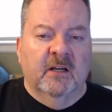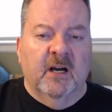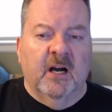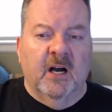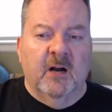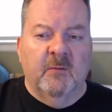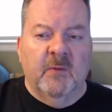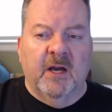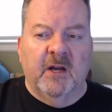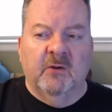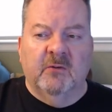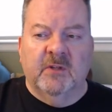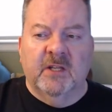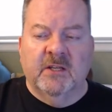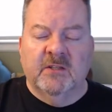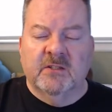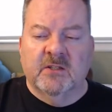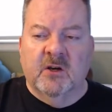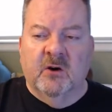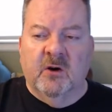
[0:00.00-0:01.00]
I don't
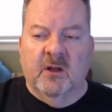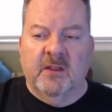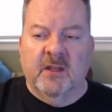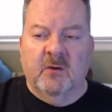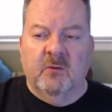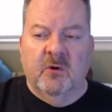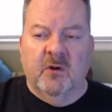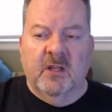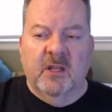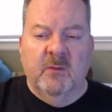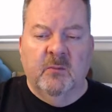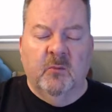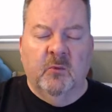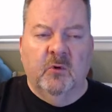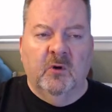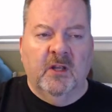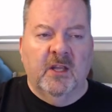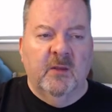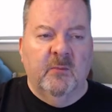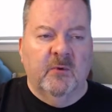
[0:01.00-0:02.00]
think so. I think we'll
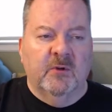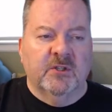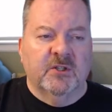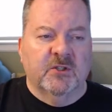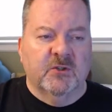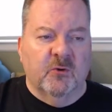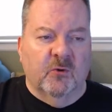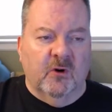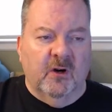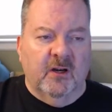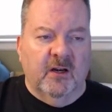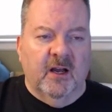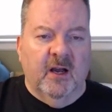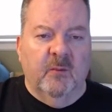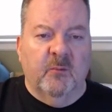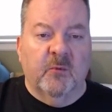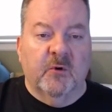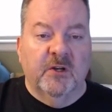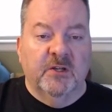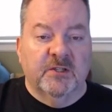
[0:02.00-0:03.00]
keep it short. I
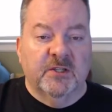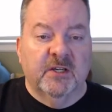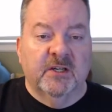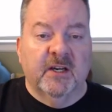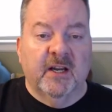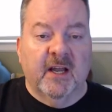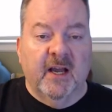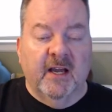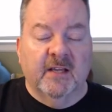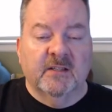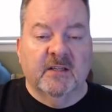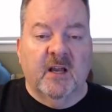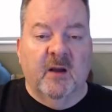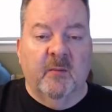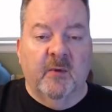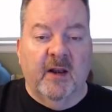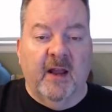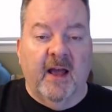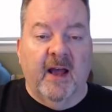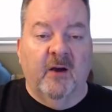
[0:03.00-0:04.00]
appreciate you guys
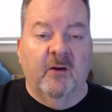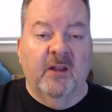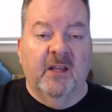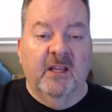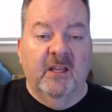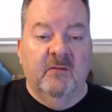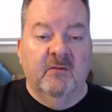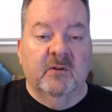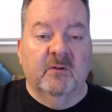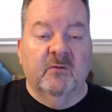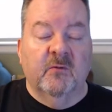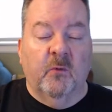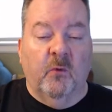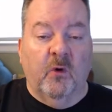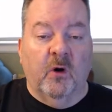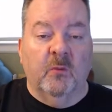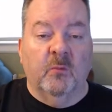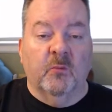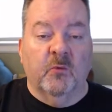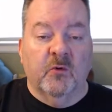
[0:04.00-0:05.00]
coming out even
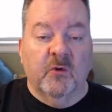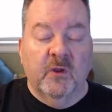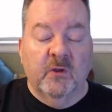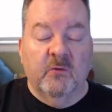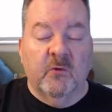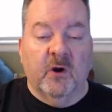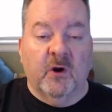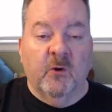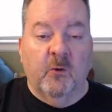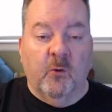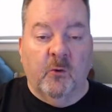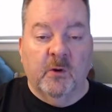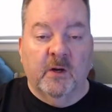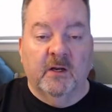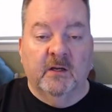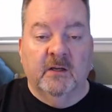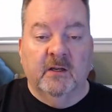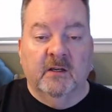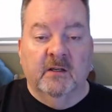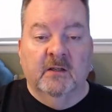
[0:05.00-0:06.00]
for
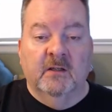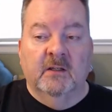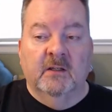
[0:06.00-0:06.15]
pre-recorded,